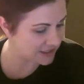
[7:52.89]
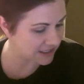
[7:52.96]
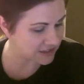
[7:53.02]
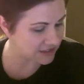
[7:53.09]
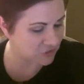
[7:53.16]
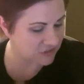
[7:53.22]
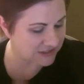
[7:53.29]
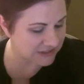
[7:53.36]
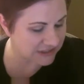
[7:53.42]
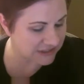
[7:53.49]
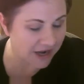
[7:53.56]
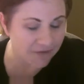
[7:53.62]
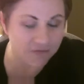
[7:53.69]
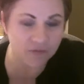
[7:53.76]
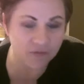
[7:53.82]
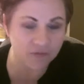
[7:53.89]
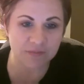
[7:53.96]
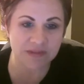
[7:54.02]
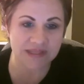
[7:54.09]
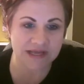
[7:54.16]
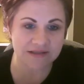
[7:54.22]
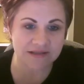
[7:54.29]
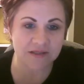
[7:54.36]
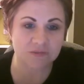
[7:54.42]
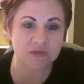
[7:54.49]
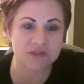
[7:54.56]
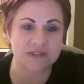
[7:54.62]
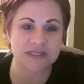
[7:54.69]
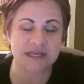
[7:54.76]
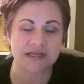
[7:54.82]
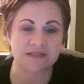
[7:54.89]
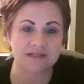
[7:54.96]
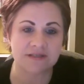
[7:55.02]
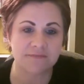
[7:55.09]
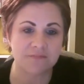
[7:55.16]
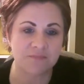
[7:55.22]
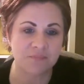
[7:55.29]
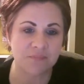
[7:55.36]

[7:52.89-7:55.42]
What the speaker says: And so it's a tough one, but that's number 6.